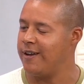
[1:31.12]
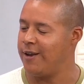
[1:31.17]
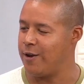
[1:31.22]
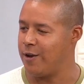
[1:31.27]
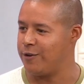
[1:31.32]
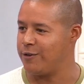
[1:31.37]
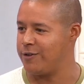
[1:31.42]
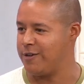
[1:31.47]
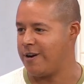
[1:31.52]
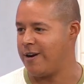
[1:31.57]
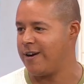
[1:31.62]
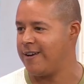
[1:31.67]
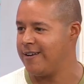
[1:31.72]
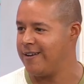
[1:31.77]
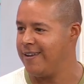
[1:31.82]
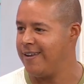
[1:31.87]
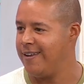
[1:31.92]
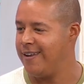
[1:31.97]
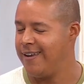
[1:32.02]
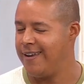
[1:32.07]
it all started.
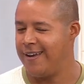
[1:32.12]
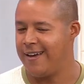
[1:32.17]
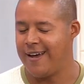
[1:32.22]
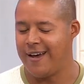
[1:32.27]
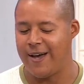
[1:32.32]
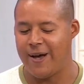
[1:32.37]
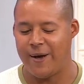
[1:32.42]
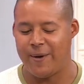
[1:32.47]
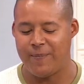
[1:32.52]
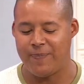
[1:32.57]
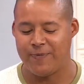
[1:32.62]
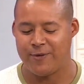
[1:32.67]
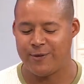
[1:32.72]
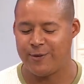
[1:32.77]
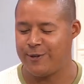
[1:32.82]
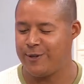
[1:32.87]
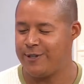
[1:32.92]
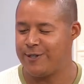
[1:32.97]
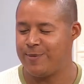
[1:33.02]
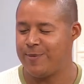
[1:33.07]
Um, so
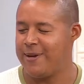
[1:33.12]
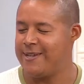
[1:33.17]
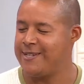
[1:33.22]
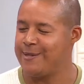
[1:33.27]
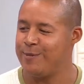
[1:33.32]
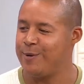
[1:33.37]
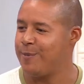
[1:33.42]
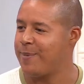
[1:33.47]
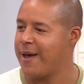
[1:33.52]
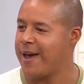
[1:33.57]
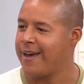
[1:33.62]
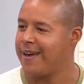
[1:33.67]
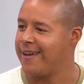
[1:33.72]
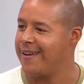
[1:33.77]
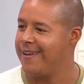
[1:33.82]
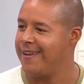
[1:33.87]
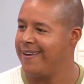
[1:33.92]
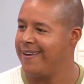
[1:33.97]
it's just amazing to be back.